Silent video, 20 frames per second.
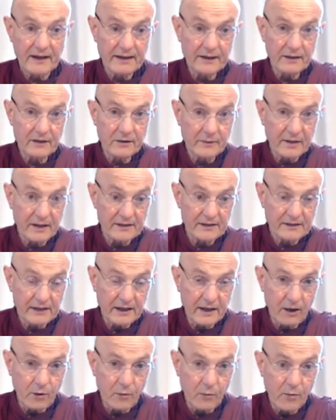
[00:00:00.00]
In other words,
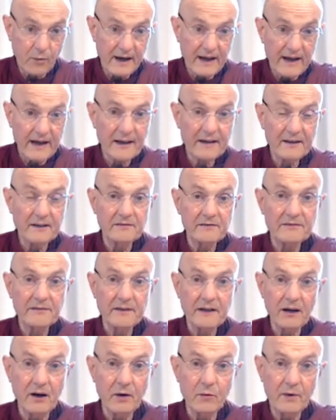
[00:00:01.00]
aware of
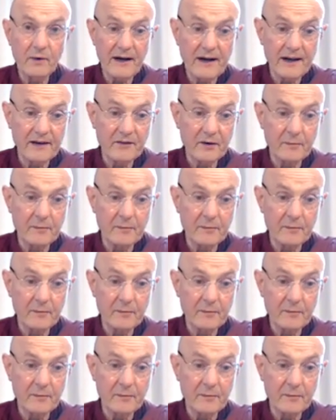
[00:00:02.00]
the